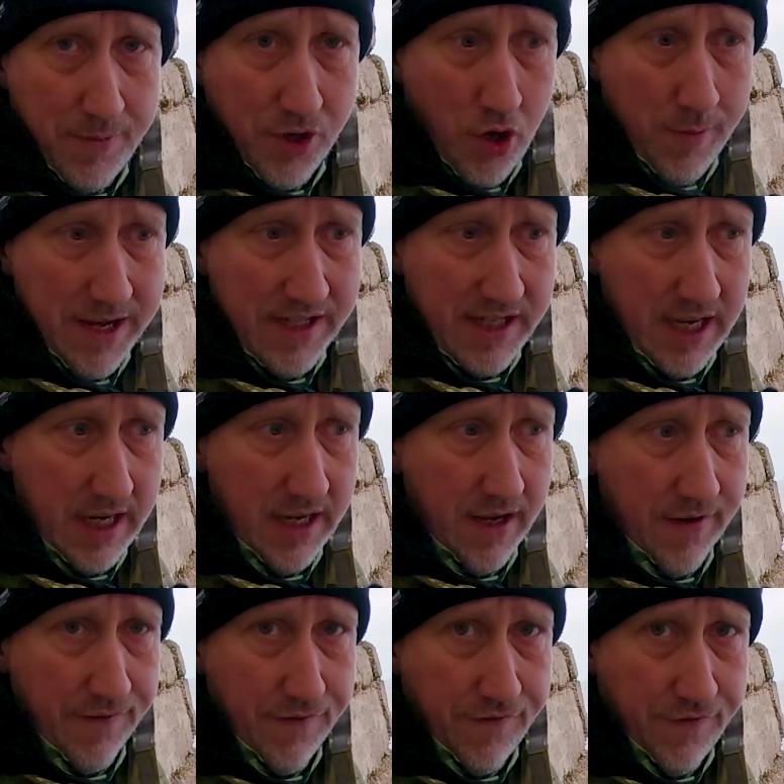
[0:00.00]
a comment
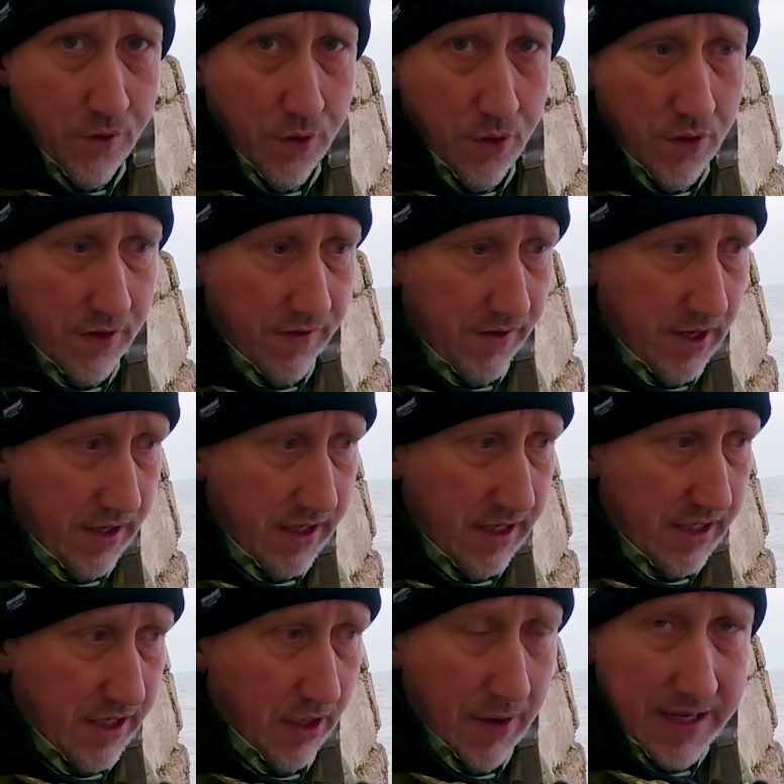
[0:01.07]
in
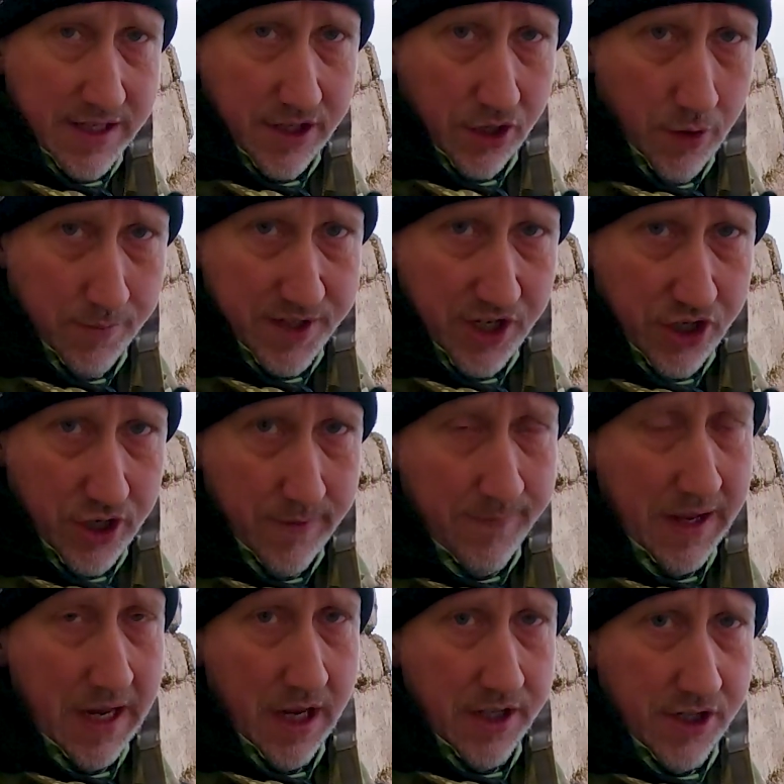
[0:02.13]
to enter the competition.
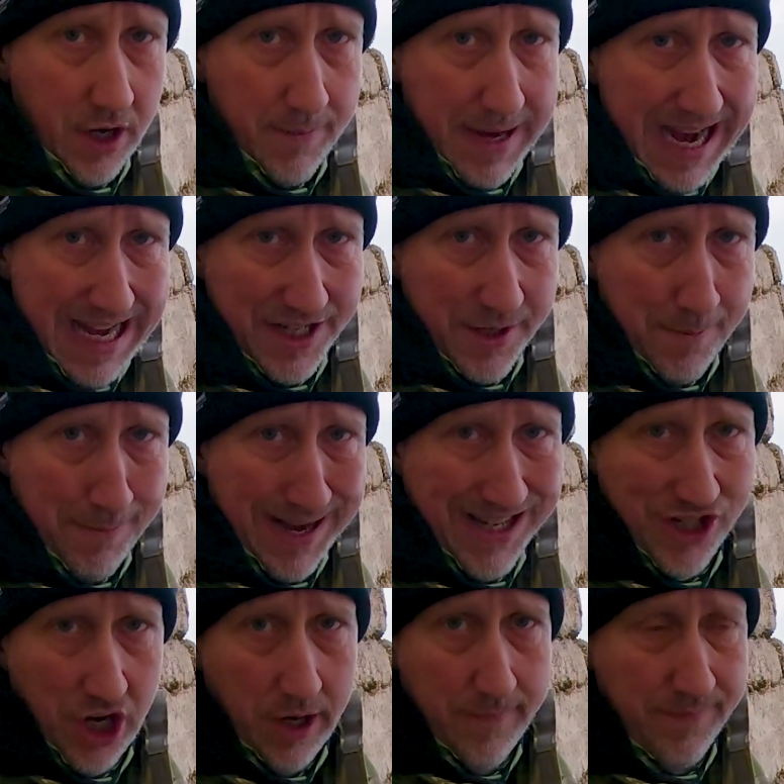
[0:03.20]
Type
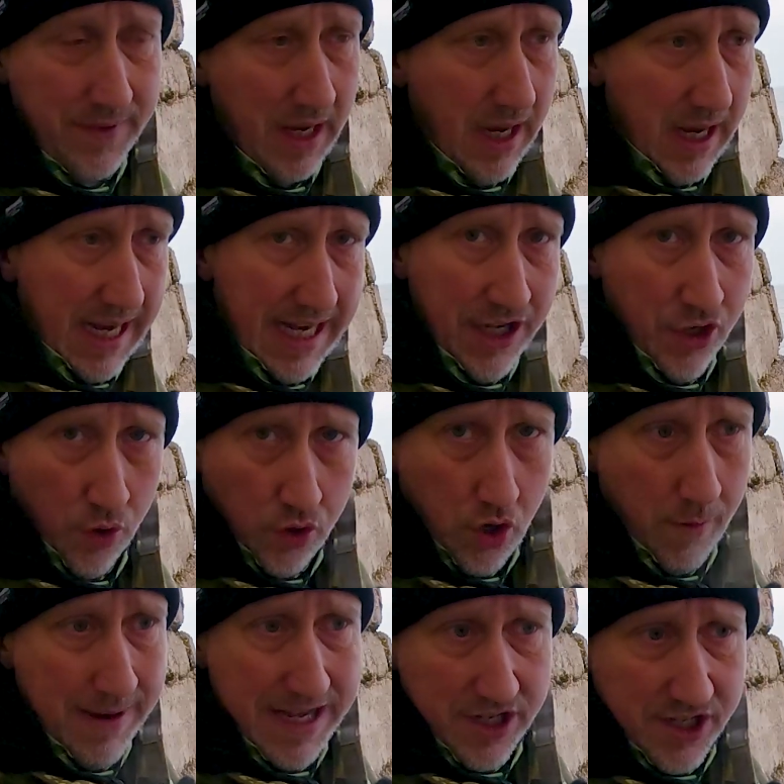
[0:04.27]
@Basher in your
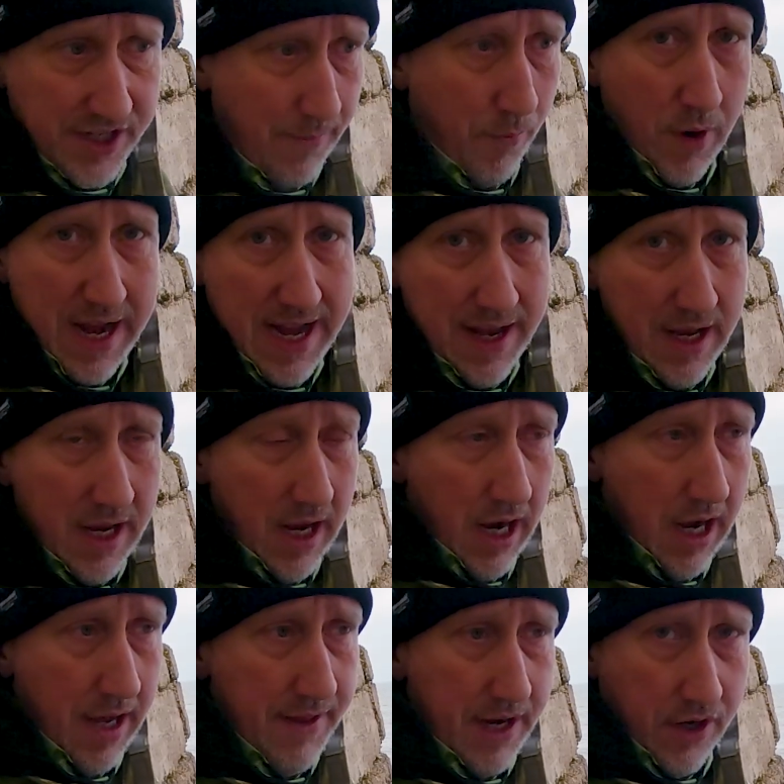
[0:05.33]
comments somewhere,
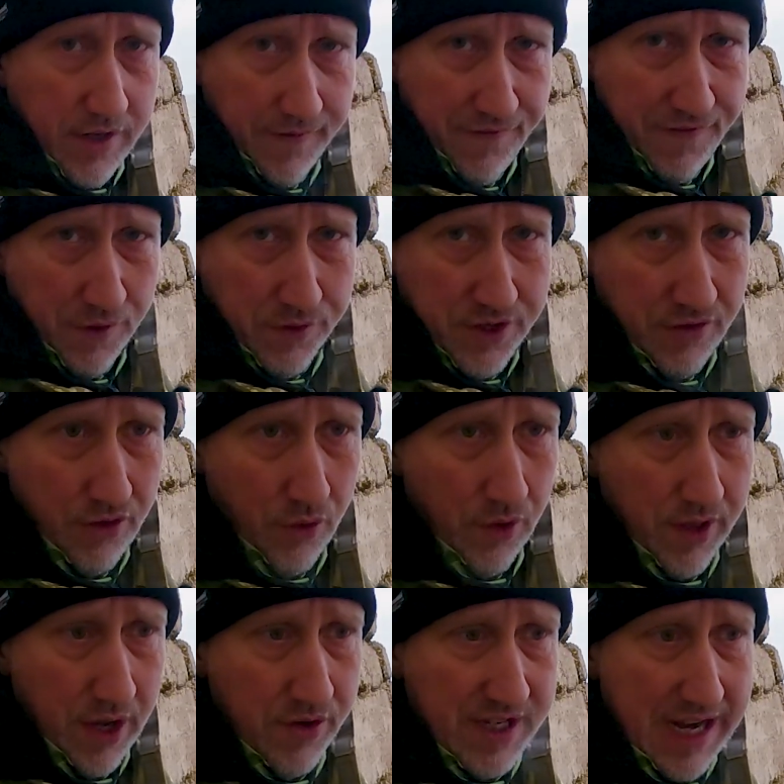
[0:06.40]
and then I can filter all
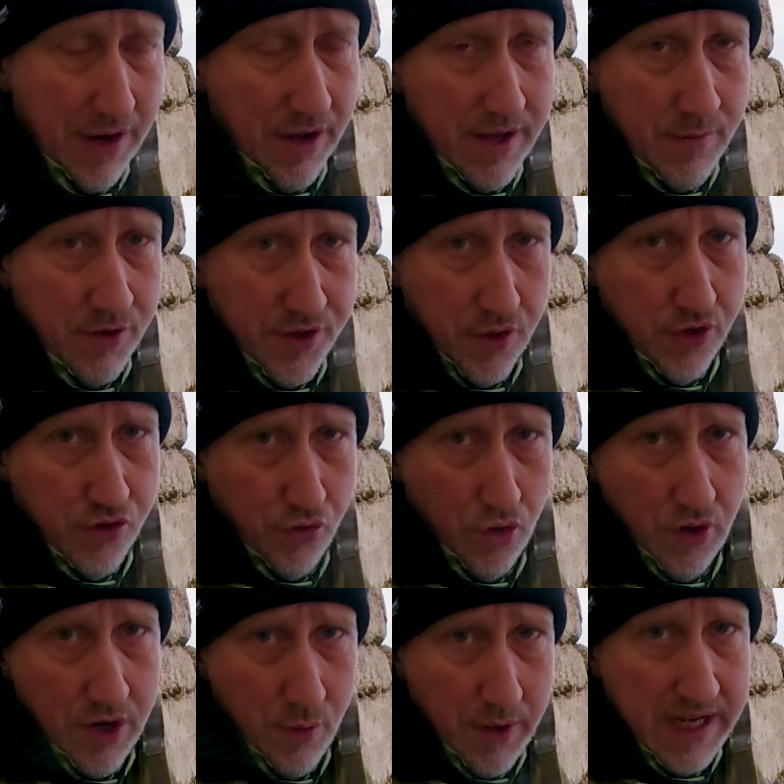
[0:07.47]
of those out, and then we'll do a
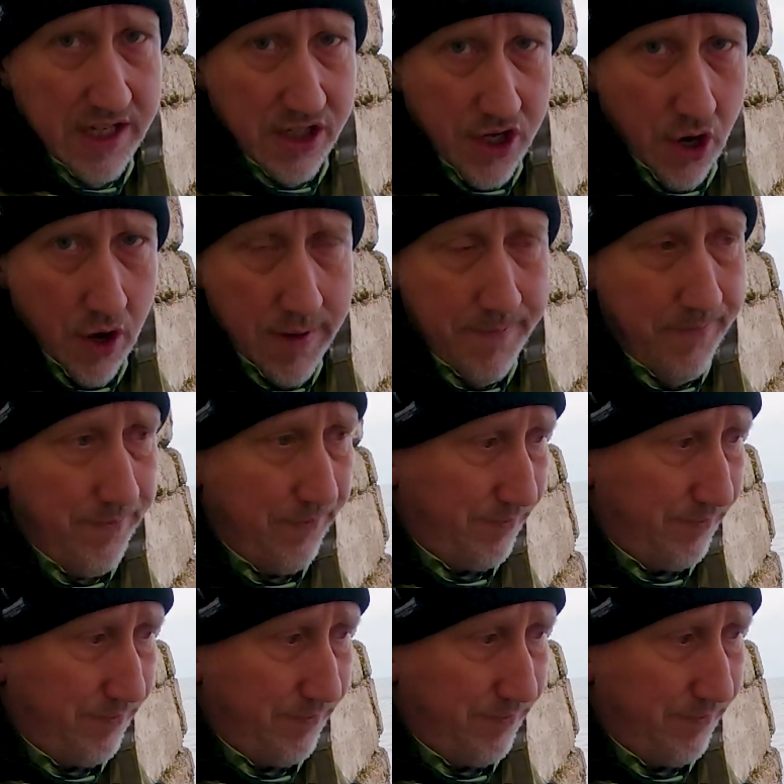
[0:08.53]
draw in a week's time,